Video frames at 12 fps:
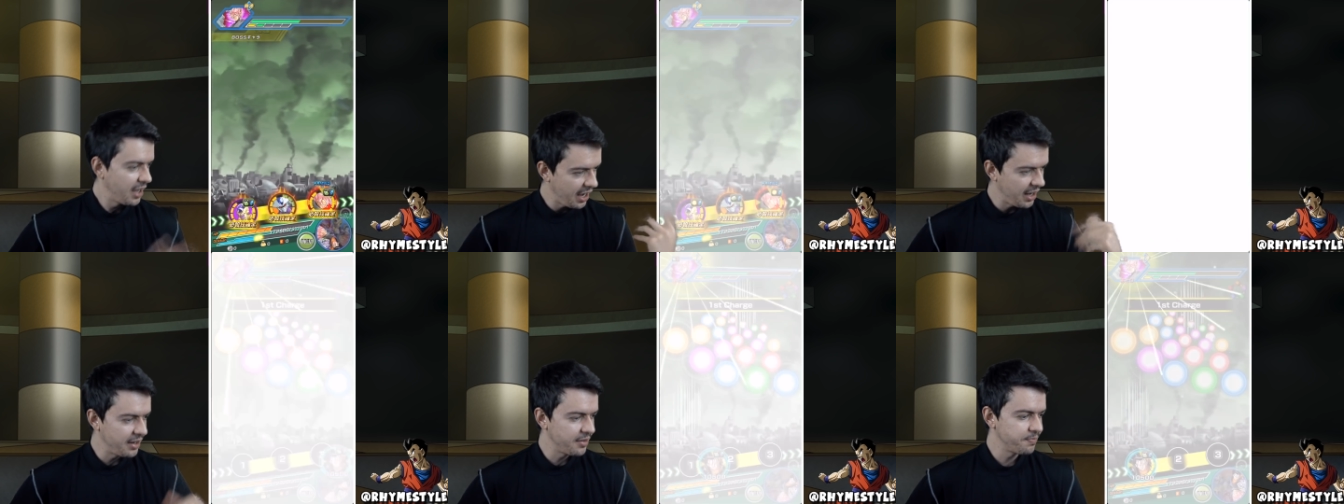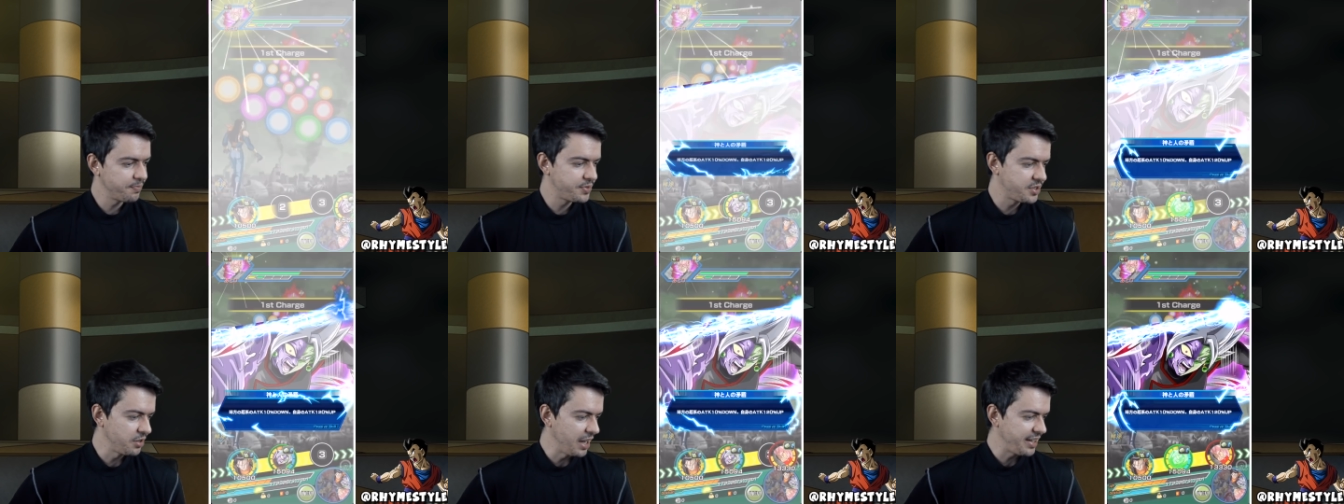And
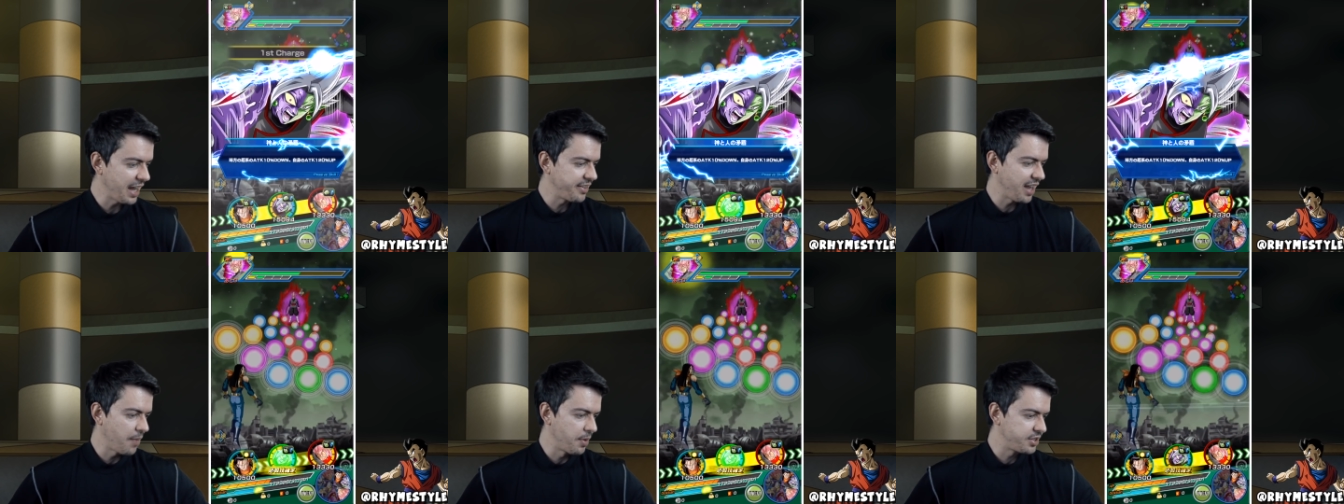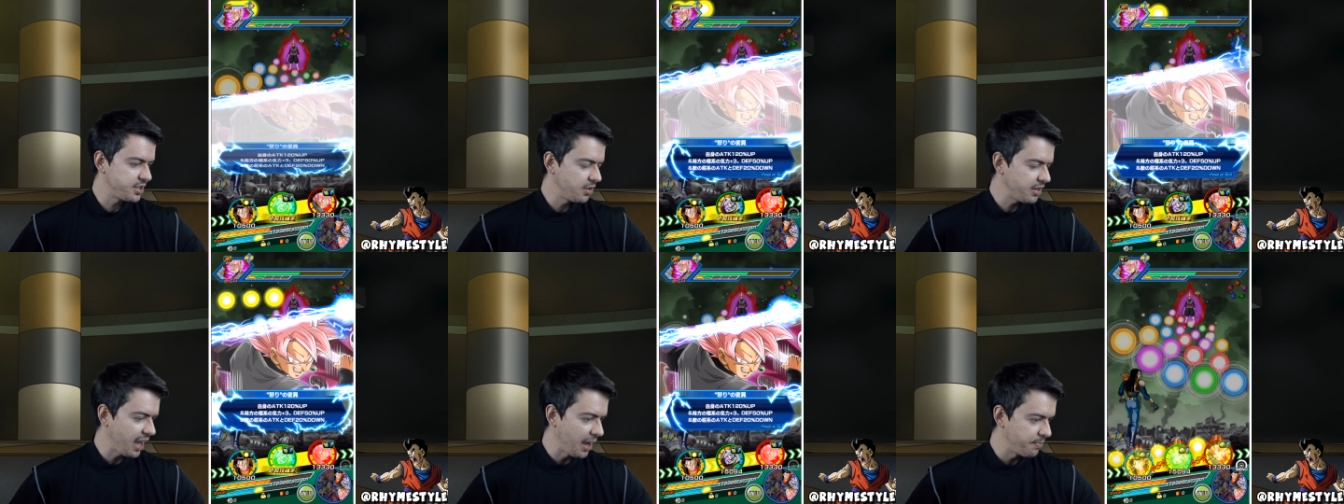still eat that damage.
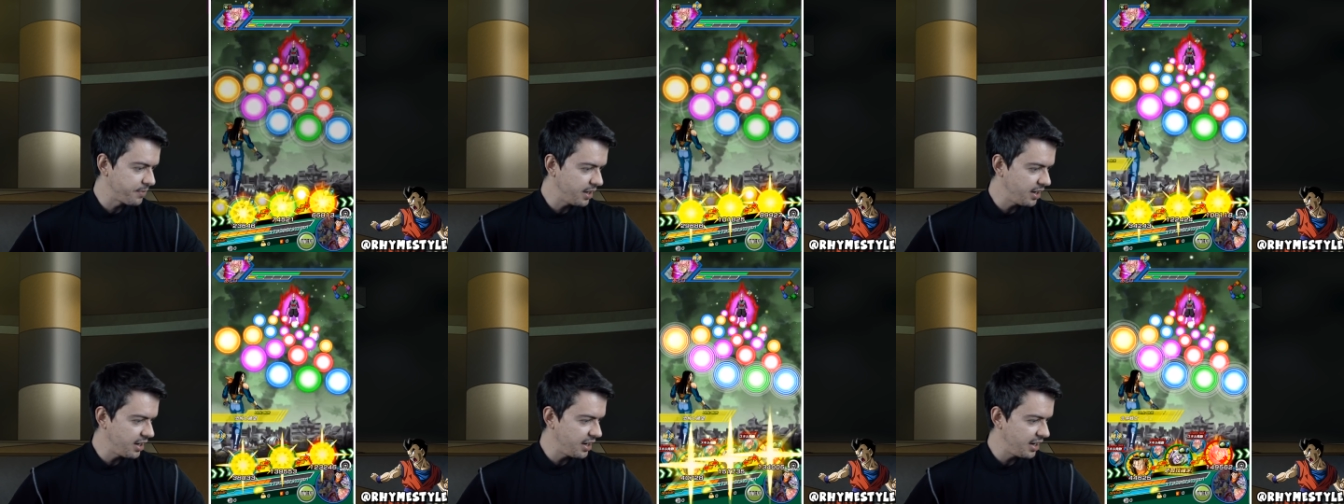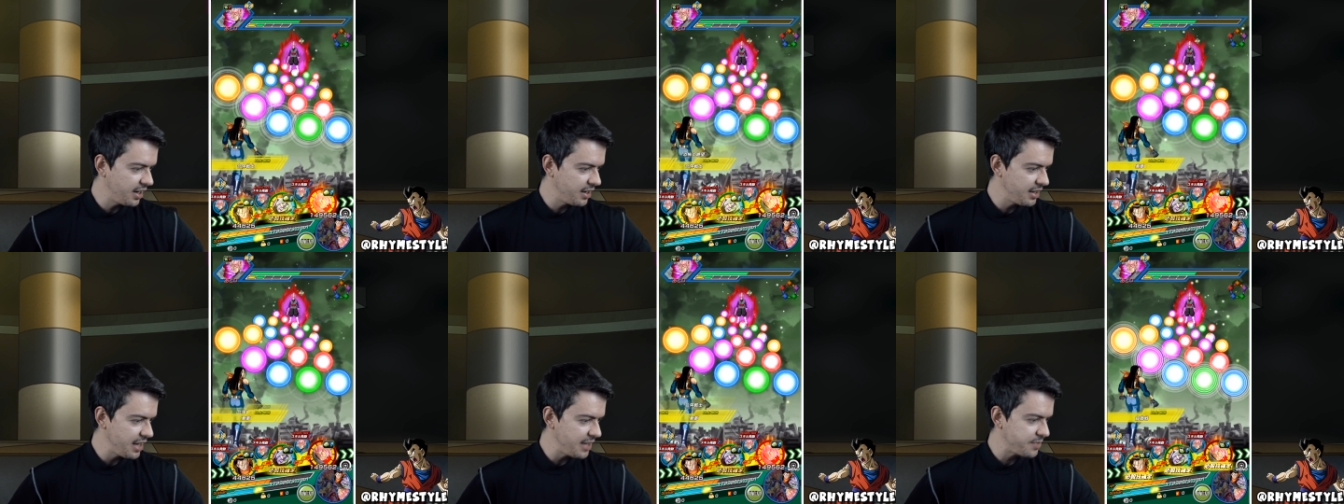Okay,
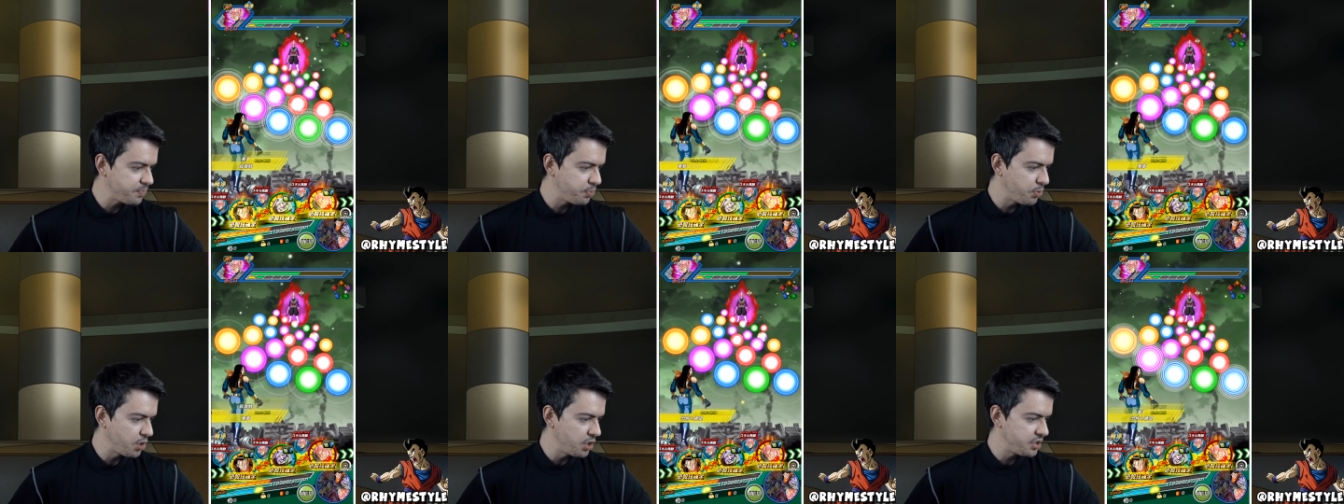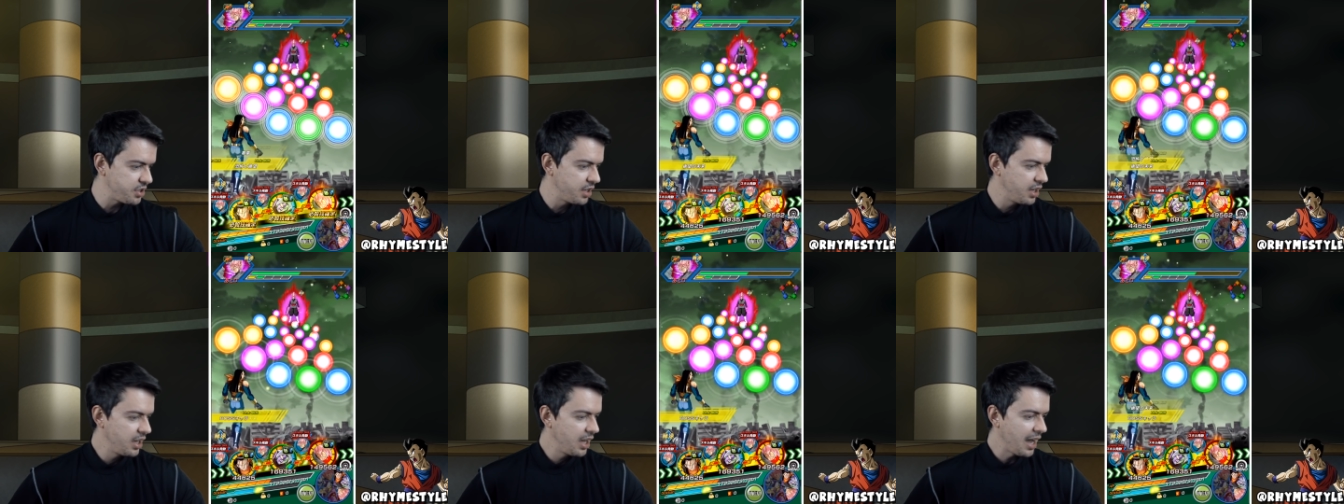uh, let's put...
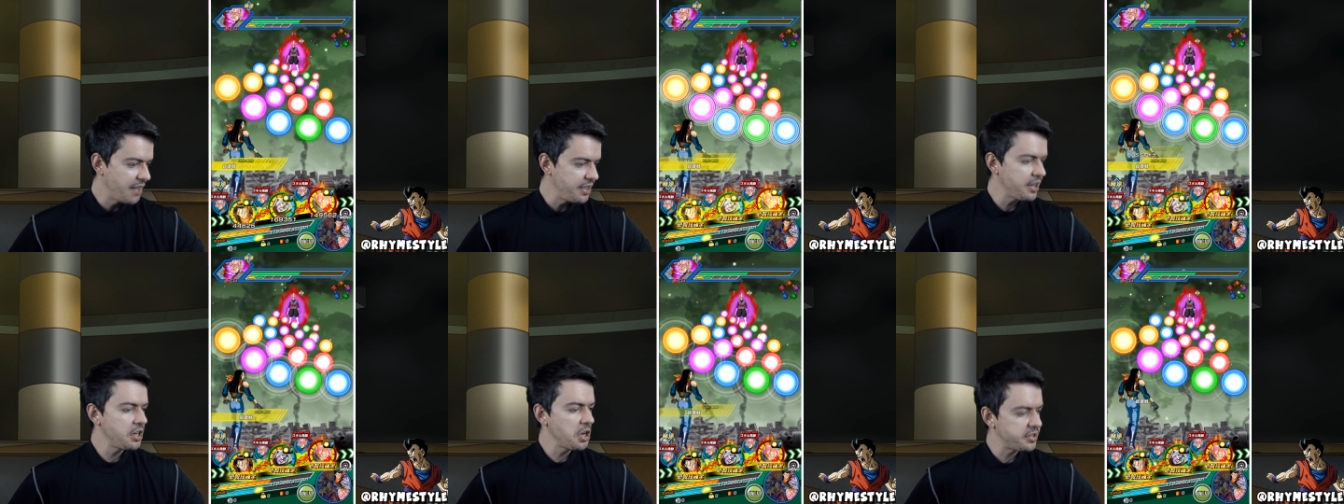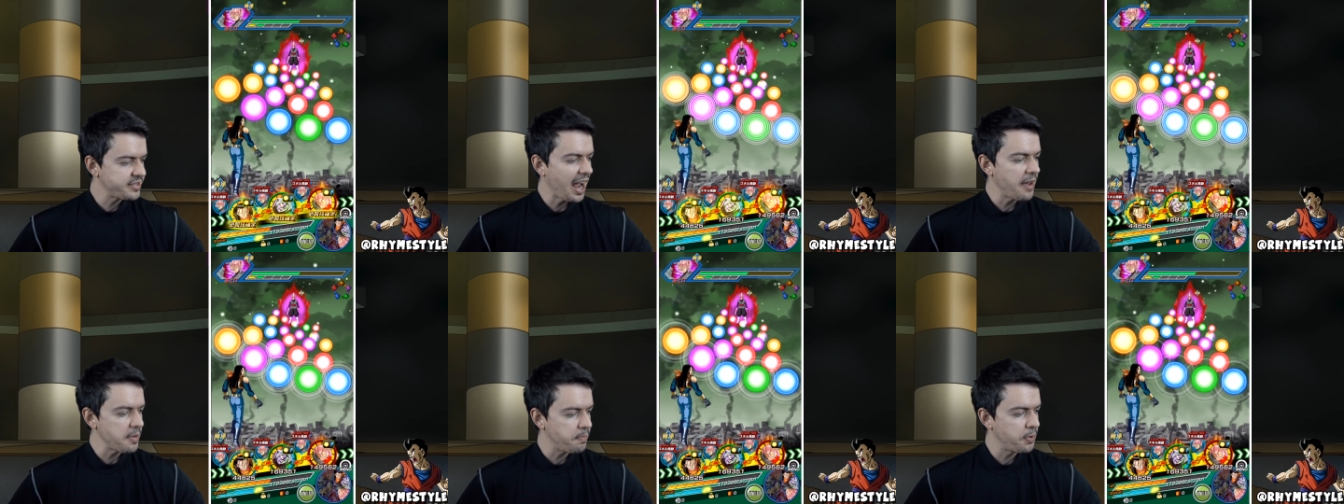I think, you know, it's
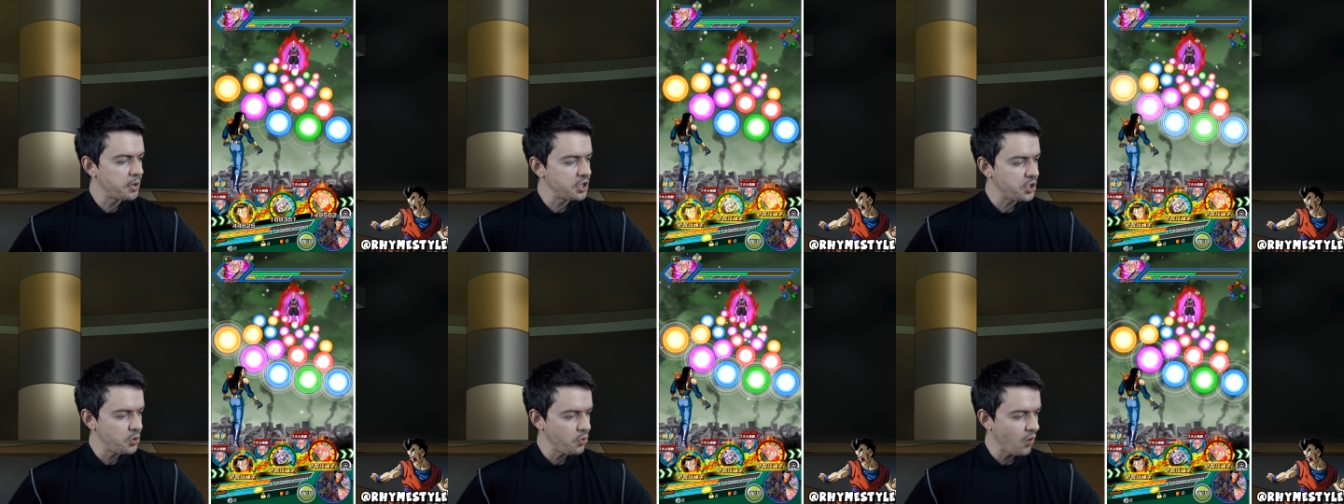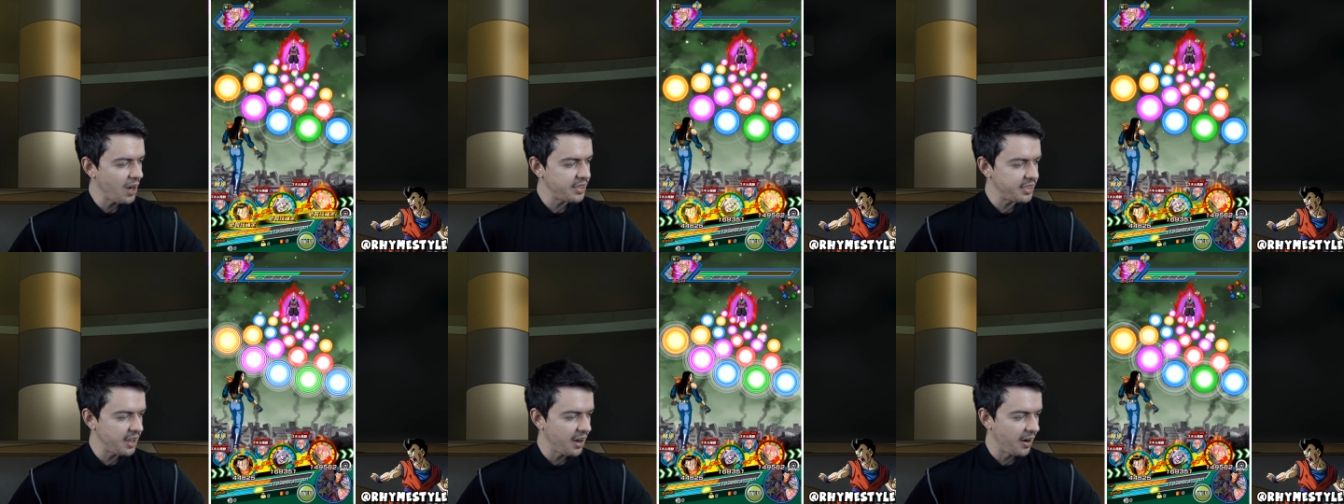time to put you
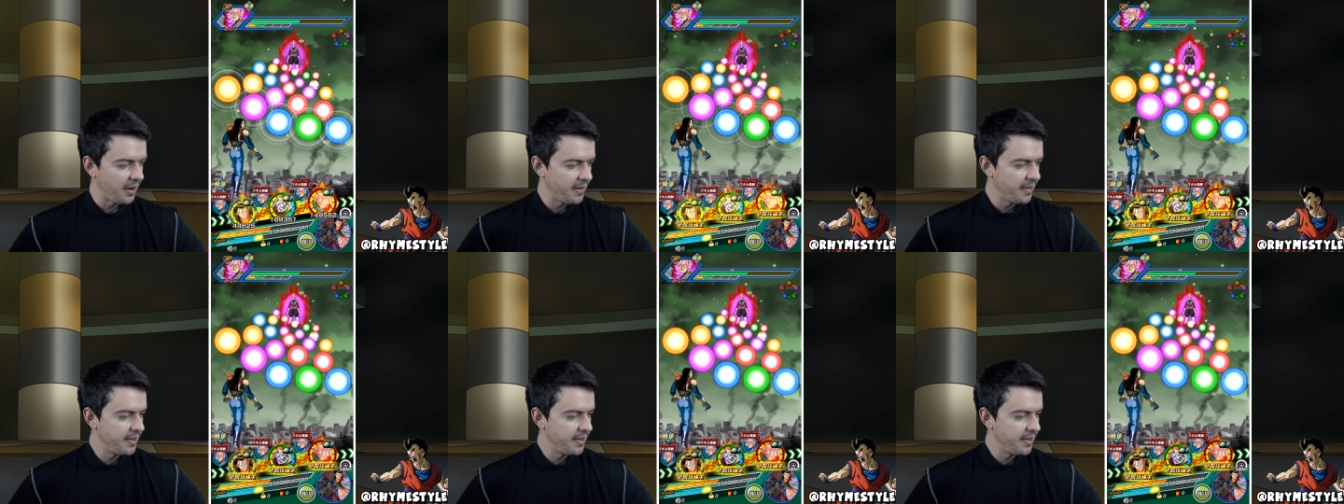right there.